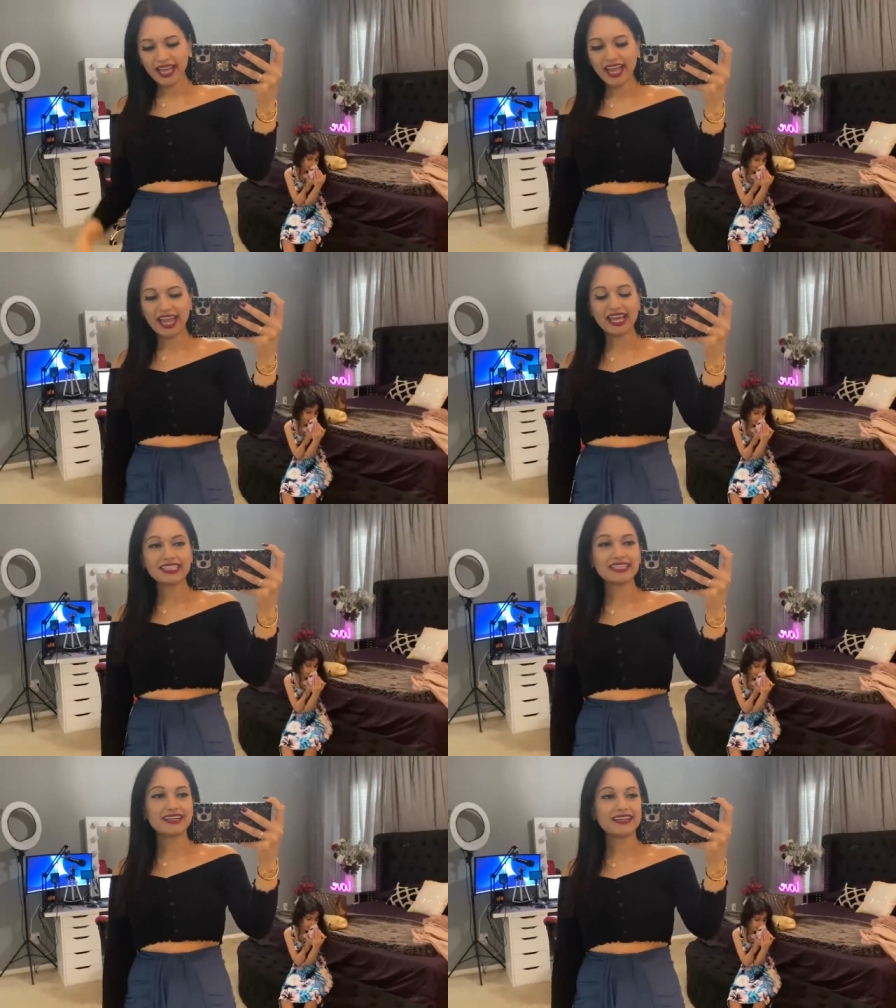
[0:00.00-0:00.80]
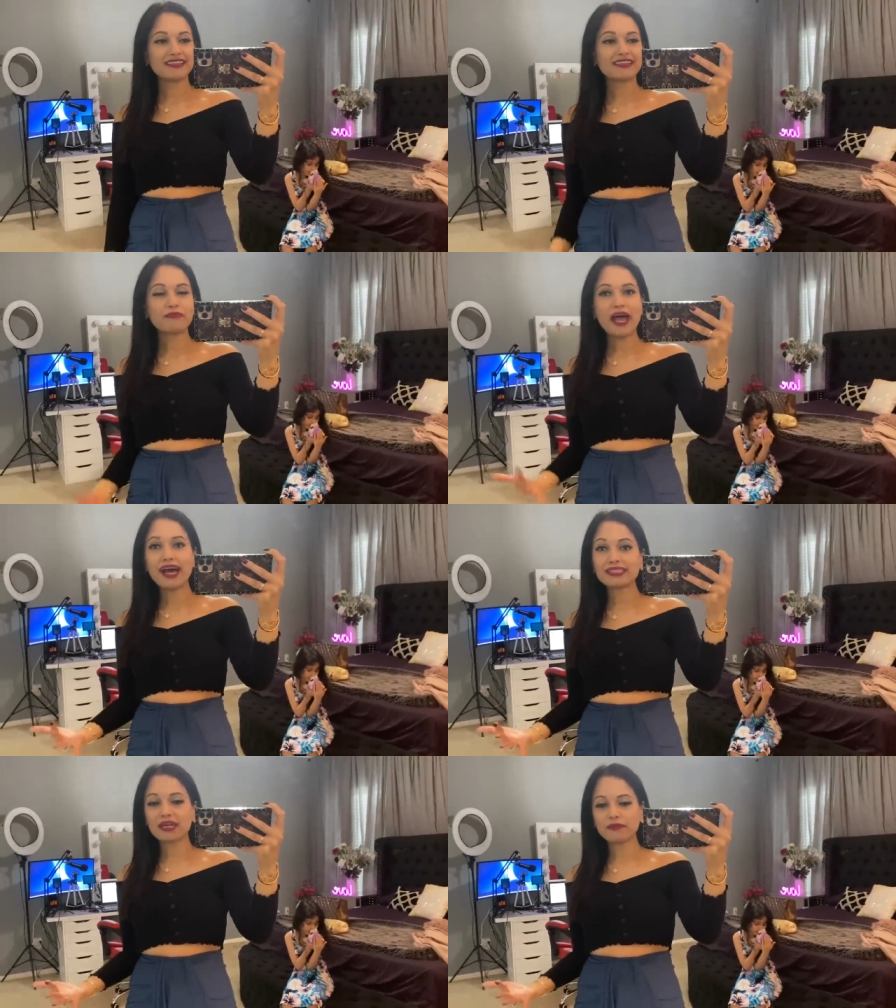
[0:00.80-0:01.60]
And in the
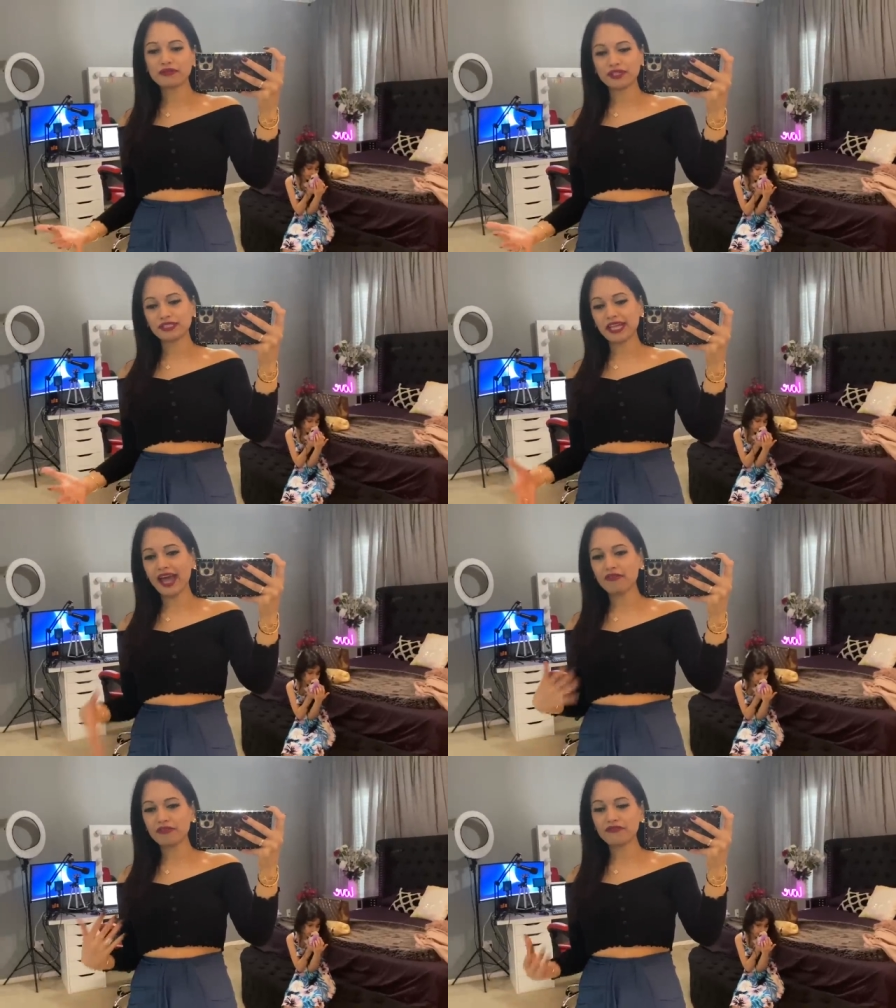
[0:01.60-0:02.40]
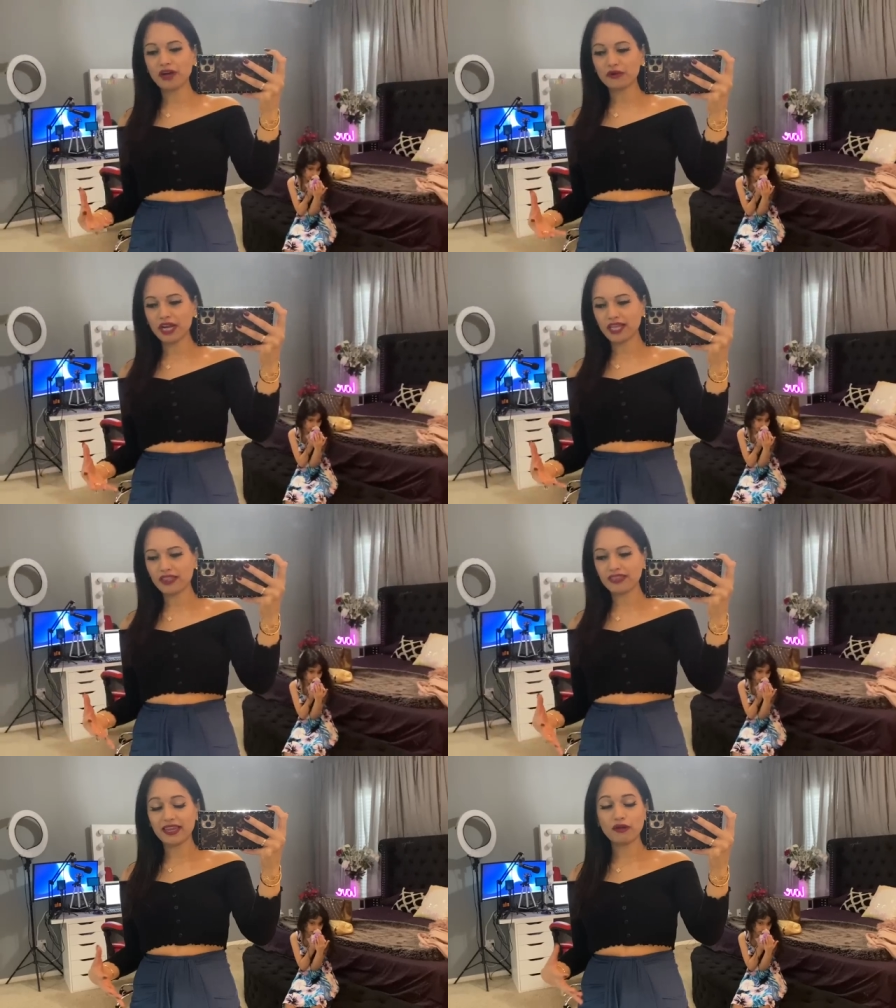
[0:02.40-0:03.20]
past couple of years, I haven't found
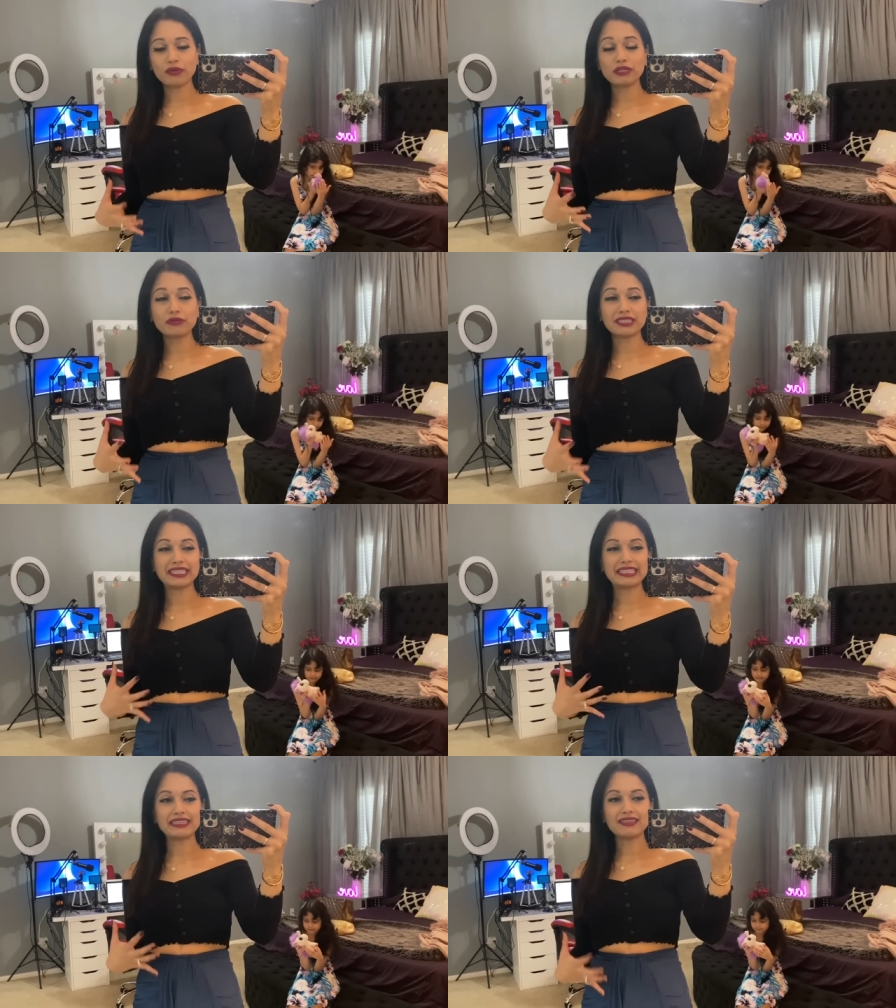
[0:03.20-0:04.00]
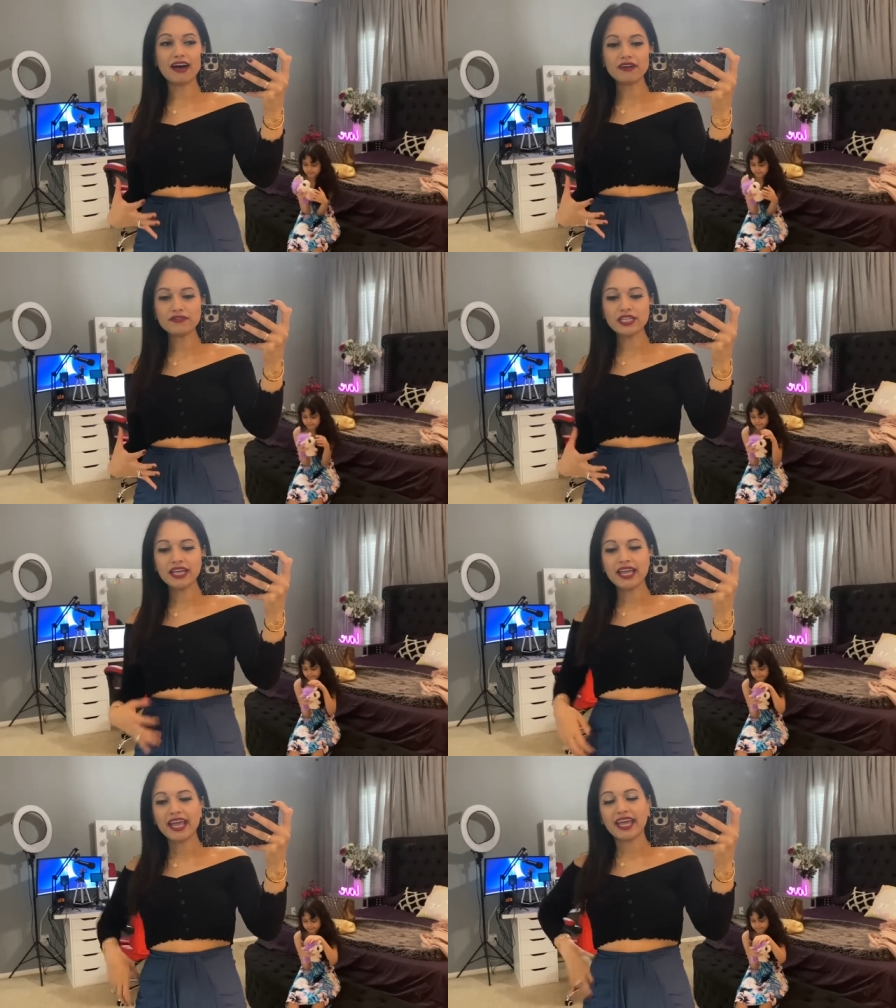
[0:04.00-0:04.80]
anything that I really, really loved,
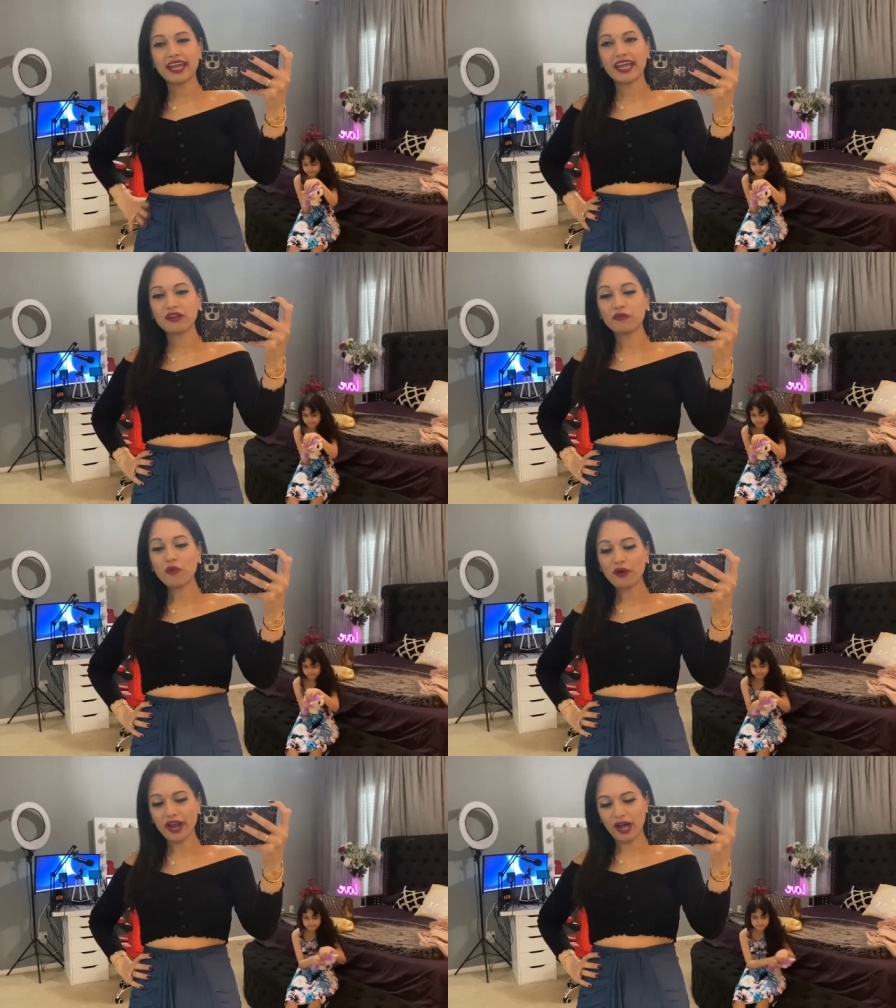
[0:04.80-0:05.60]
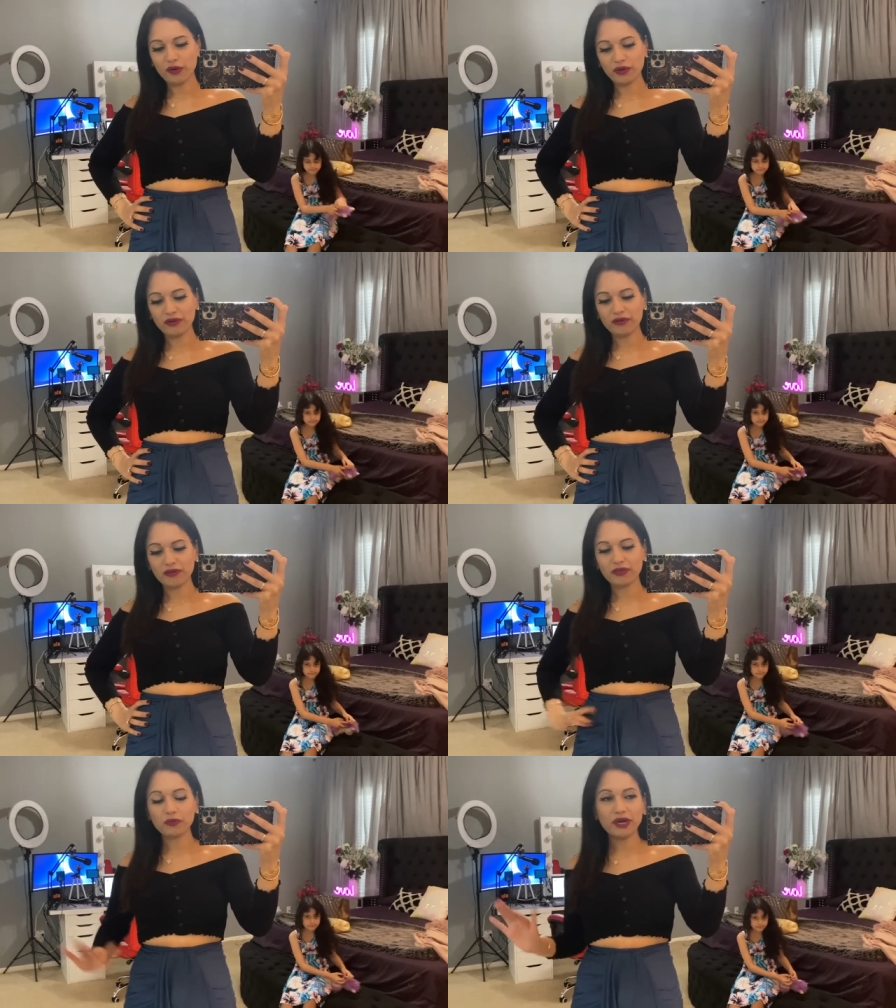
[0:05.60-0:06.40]
and I had worn out
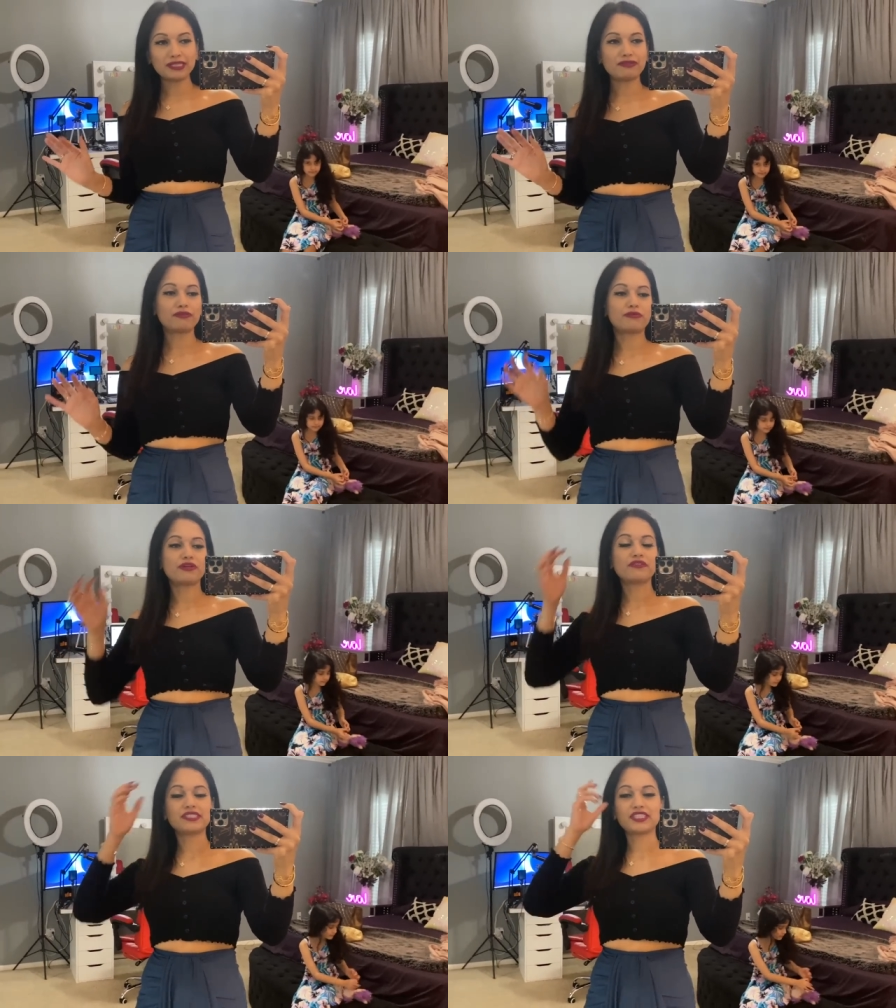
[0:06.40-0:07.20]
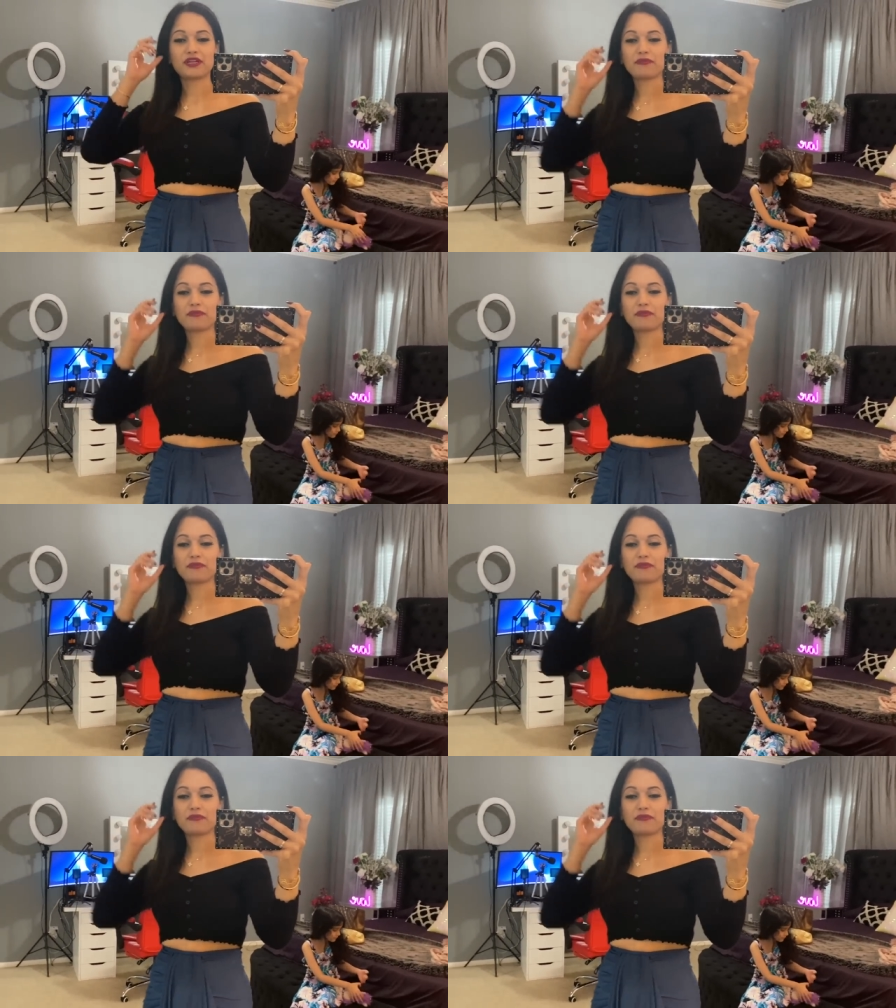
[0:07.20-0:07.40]
the ones from previous year.